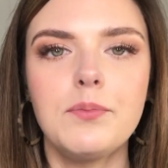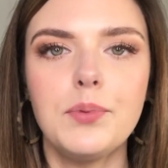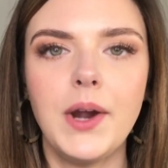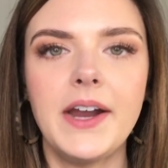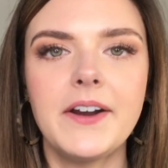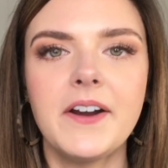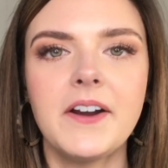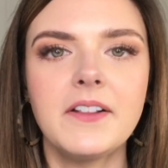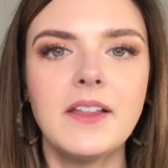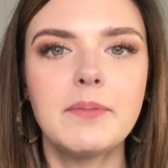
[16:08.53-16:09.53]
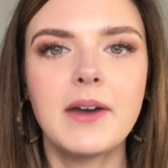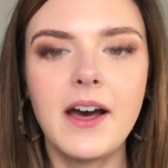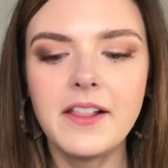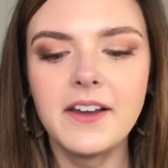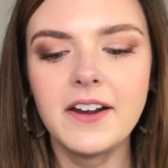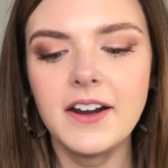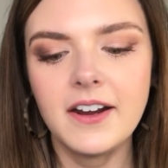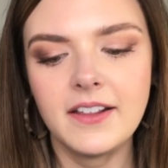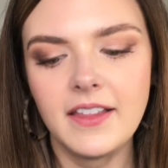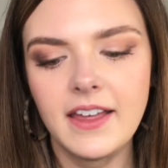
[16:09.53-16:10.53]
brighter lip color
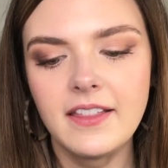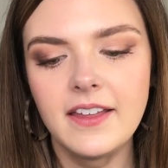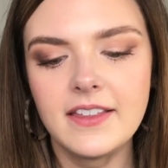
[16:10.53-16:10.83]
lately.